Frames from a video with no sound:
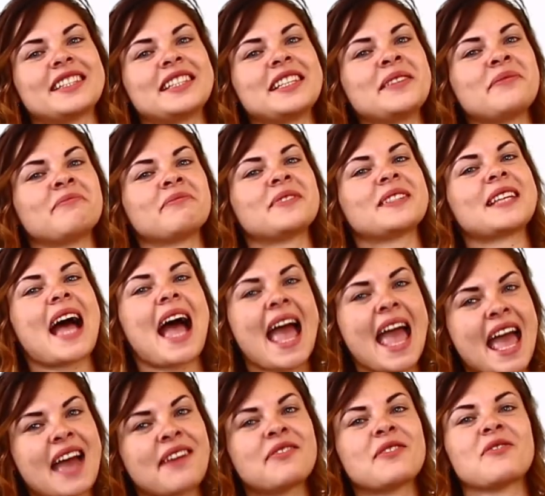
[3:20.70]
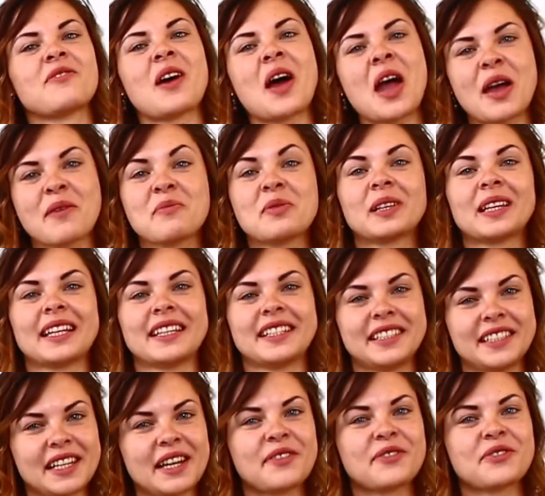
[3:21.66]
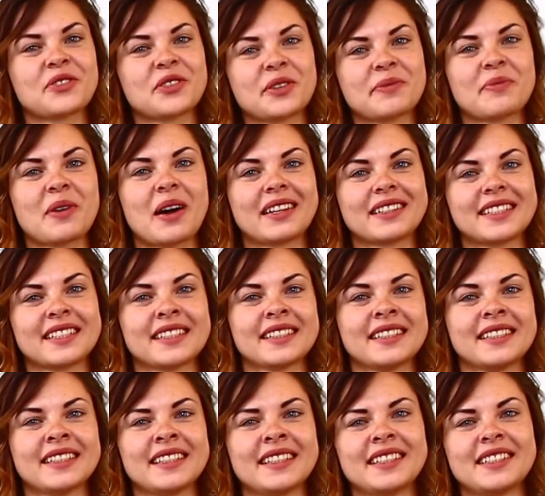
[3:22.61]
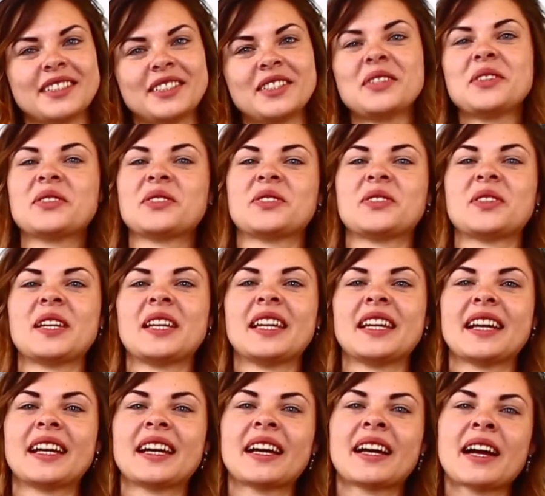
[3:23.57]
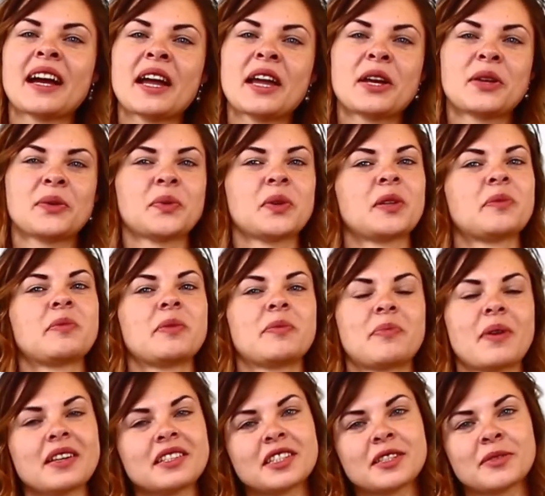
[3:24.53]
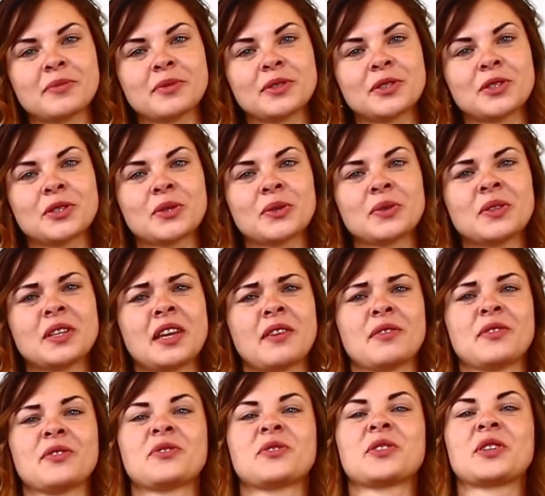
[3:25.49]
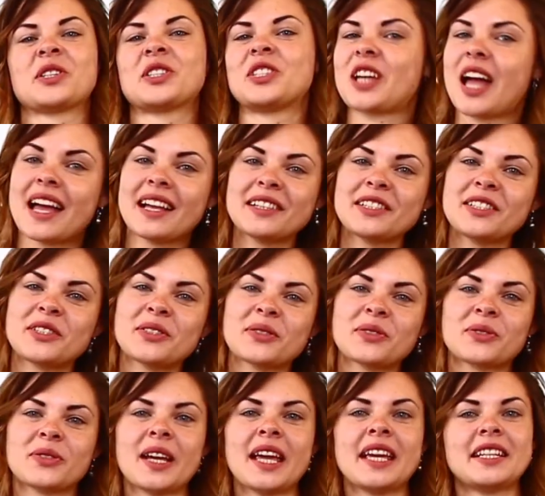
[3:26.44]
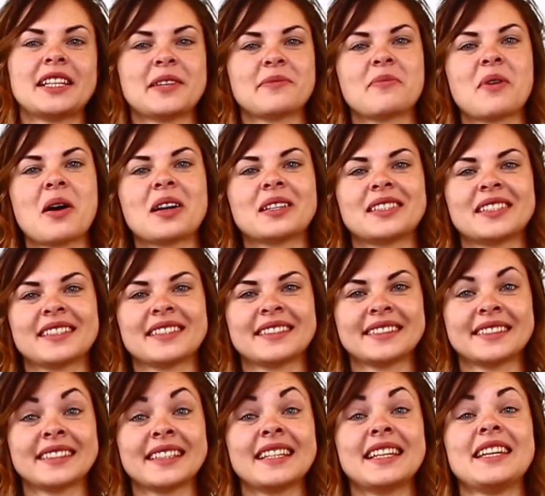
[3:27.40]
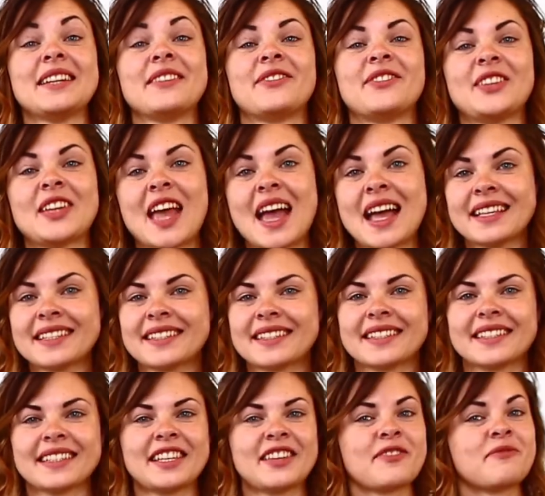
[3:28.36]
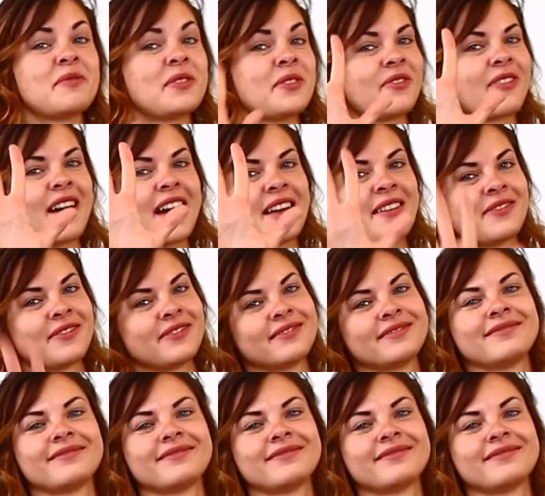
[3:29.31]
seems I have a viable idea for a bot. Do you think it will be possible soon even for a child to create a bot? If yes, give me 5.